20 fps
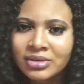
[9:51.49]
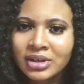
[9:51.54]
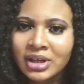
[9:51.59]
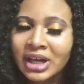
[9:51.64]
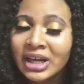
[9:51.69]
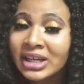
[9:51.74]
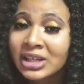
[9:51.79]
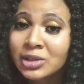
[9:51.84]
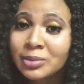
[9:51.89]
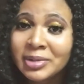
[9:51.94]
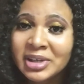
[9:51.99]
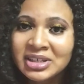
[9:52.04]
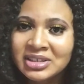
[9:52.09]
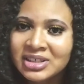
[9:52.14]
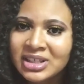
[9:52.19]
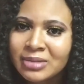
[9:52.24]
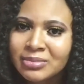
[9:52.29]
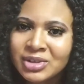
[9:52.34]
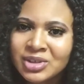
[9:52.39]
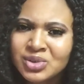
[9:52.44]
I get up
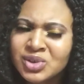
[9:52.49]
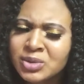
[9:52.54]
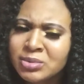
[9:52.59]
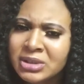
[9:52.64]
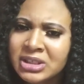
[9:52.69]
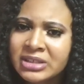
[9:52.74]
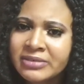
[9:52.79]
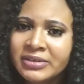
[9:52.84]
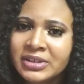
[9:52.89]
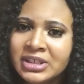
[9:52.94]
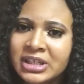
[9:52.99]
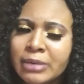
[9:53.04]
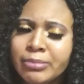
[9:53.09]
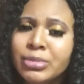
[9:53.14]
anytime. There's no specific time,